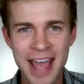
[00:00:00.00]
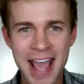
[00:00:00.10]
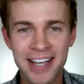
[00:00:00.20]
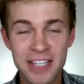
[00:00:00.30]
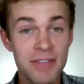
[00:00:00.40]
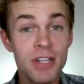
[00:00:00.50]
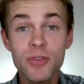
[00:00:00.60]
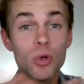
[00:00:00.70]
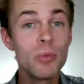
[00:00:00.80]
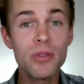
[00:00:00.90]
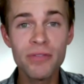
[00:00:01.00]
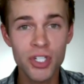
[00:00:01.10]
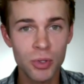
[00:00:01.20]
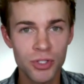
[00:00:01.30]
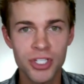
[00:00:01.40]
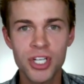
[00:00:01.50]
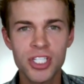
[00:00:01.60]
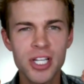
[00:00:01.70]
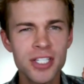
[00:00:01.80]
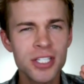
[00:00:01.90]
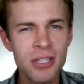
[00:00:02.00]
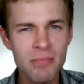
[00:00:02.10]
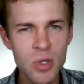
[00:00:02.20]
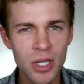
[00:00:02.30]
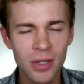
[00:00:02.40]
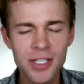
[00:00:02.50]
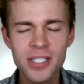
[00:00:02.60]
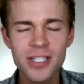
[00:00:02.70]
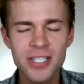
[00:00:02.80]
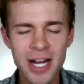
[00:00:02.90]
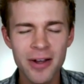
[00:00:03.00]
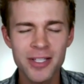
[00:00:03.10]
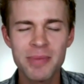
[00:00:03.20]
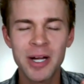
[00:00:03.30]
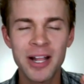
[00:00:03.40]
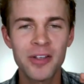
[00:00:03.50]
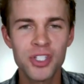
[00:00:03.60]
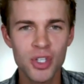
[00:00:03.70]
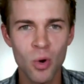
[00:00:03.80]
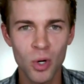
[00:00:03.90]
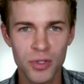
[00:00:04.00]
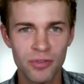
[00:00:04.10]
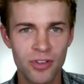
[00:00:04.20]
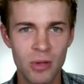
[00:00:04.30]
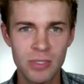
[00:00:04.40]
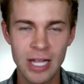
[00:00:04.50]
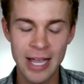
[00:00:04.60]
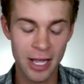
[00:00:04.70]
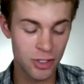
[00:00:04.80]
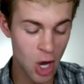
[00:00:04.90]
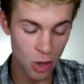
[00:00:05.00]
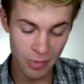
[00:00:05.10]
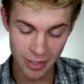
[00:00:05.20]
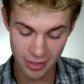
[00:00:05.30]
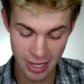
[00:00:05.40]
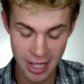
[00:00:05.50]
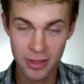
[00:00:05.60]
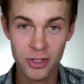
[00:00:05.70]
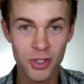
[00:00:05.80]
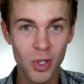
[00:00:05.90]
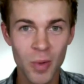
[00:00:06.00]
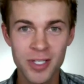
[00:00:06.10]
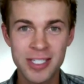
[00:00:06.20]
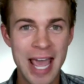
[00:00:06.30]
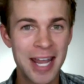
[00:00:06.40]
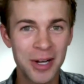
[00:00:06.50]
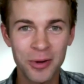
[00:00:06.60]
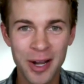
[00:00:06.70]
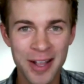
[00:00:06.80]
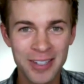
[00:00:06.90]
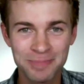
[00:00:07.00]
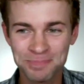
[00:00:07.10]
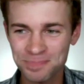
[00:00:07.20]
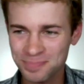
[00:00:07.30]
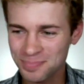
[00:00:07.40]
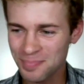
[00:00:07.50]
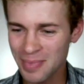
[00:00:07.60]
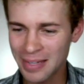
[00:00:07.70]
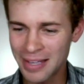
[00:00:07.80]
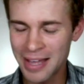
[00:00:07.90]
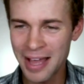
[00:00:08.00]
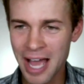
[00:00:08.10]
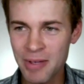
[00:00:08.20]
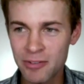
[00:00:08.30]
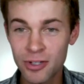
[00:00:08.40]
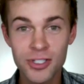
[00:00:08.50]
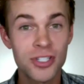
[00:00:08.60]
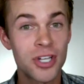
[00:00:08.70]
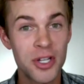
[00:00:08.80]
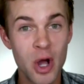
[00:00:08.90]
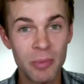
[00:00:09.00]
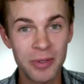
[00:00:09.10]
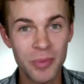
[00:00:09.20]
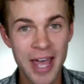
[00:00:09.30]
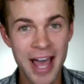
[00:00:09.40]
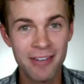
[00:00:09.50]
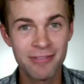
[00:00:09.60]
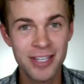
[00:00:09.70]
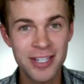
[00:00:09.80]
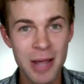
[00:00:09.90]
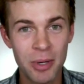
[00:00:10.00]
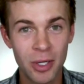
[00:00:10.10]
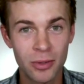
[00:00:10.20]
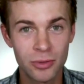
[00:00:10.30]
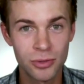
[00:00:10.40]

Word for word: And even if you remove the visuals and just listen to the music, listen to Darius Marinelli's scores for films like Atonement, The Soloist, Anna Karenina. I mean, for instance, on Atonement, we have the typewriter.